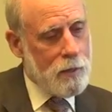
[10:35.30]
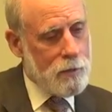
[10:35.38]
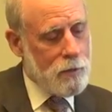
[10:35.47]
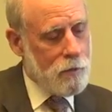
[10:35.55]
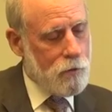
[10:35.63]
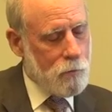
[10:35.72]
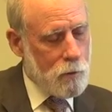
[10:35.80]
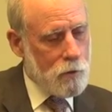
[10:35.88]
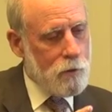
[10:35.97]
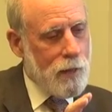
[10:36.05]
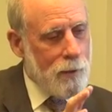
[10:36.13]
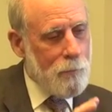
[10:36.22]
Let's
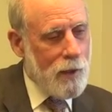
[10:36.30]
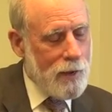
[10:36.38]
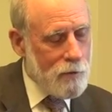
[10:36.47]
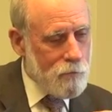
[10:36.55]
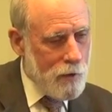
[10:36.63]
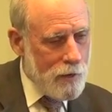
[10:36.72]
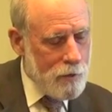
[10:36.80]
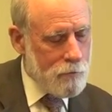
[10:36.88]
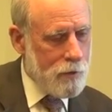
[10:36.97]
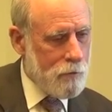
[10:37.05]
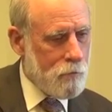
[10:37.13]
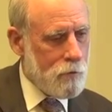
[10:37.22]
build a packet radio
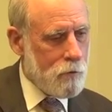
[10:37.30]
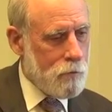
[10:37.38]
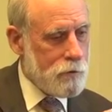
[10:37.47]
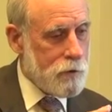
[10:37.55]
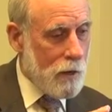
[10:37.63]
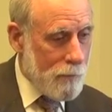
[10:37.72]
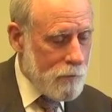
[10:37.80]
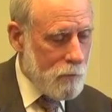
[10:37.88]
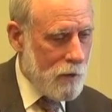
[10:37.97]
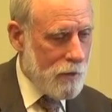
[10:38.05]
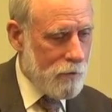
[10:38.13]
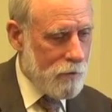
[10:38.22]
network, which
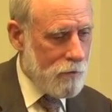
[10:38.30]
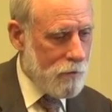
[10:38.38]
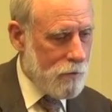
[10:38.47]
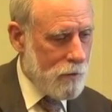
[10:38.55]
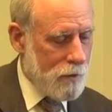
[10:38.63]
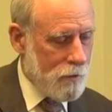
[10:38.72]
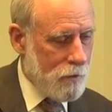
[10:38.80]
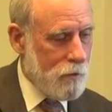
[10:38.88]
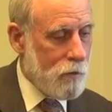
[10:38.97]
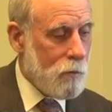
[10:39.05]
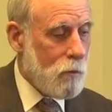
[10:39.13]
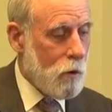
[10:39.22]
optimizes a
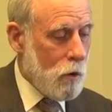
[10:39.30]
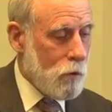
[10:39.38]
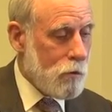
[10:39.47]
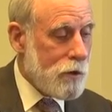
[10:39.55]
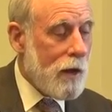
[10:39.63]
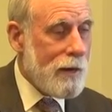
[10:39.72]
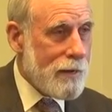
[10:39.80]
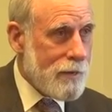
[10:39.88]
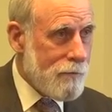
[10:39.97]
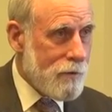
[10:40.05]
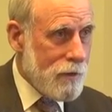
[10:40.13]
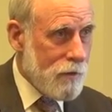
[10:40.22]
system whose
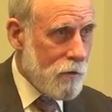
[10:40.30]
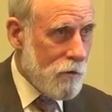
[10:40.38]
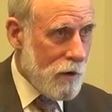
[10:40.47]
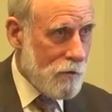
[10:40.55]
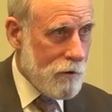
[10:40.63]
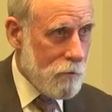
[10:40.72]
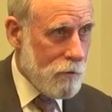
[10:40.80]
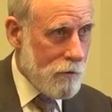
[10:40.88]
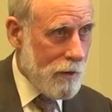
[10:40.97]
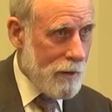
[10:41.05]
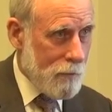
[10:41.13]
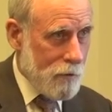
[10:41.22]
connectivity is changing with
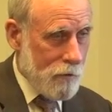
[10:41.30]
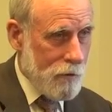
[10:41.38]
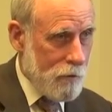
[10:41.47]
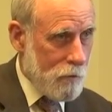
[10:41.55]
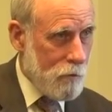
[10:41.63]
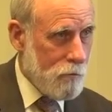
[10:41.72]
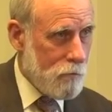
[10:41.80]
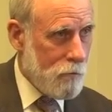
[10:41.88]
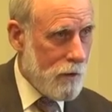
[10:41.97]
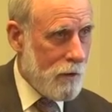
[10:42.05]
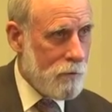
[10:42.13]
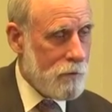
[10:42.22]
time as things move
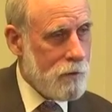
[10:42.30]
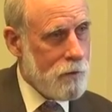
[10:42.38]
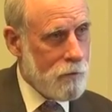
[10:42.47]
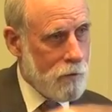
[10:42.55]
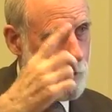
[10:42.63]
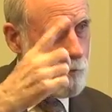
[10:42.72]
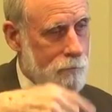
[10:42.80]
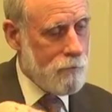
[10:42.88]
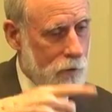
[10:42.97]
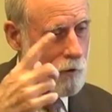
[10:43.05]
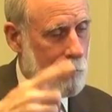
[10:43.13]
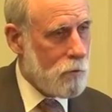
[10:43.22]
around and as you get
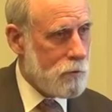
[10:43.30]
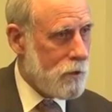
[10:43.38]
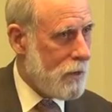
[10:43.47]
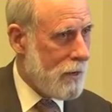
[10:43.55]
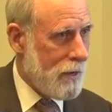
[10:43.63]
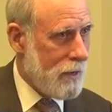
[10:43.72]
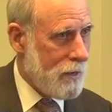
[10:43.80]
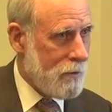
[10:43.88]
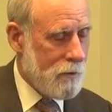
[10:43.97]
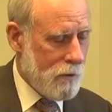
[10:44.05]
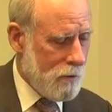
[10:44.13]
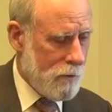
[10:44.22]
variable delay
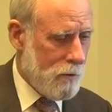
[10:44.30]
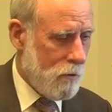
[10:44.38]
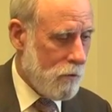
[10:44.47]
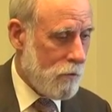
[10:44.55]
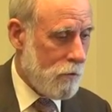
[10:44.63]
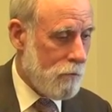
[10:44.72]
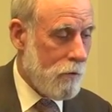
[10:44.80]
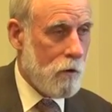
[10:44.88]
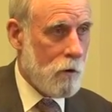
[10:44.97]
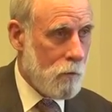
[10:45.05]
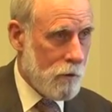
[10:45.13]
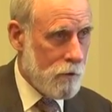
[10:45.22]
and uh, also
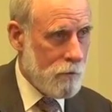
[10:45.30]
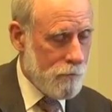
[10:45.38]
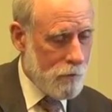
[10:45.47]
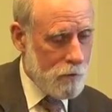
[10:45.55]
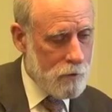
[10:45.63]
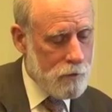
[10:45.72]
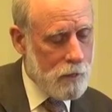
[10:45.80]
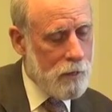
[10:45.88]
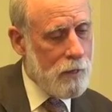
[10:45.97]
variable interference.